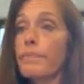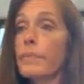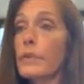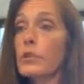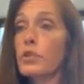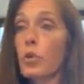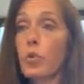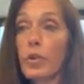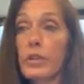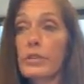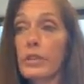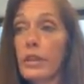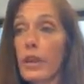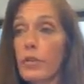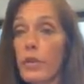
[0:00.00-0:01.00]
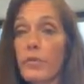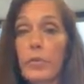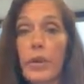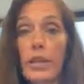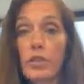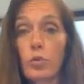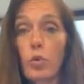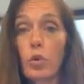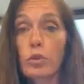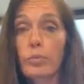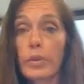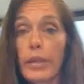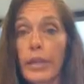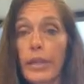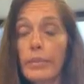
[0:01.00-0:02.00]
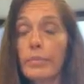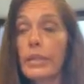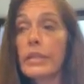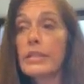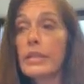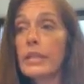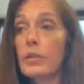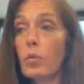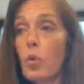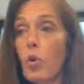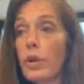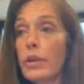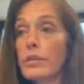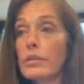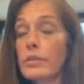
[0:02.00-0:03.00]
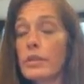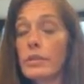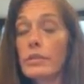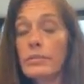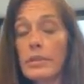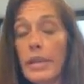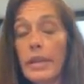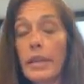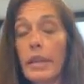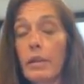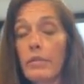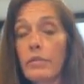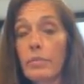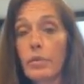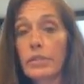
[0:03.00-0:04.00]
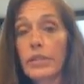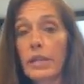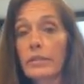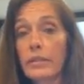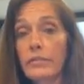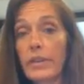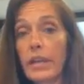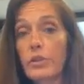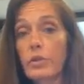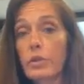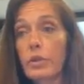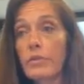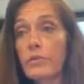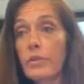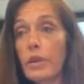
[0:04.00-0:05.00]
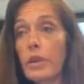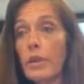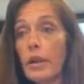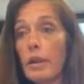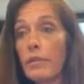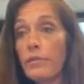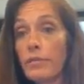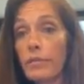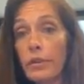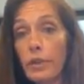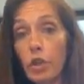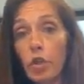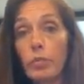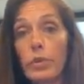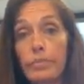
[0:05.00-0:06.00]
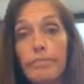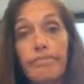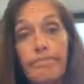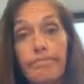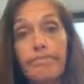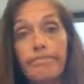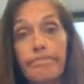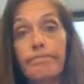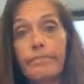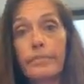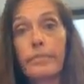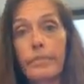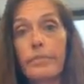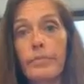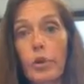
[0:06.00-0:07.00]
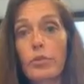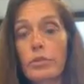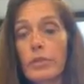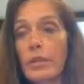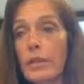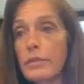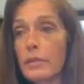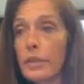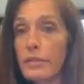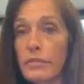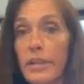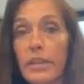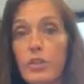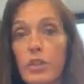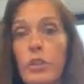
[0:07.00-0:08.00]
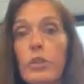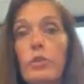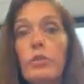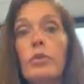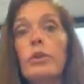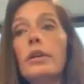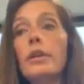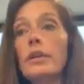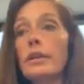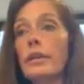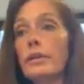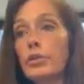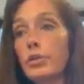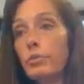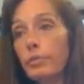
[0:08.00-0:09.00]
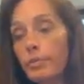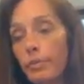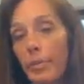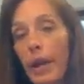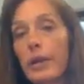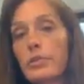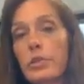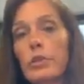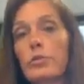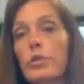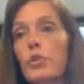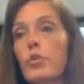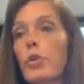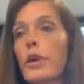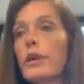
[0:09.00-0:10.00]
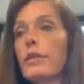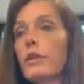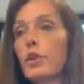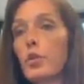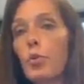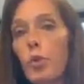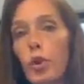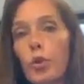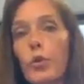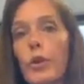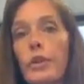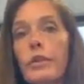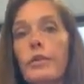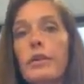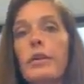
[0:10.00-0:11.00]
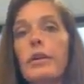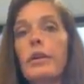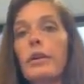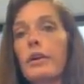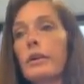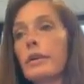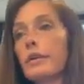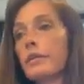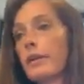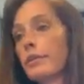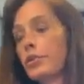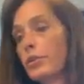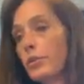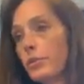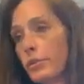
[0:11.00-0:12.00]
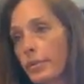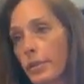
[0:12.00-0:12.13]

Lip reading: So we're in this together. Everyone has a role to play. Please heed the warnings. Take care of the protective nature of the human person that lives next to you, that you pass on the roadway, that you work with, that you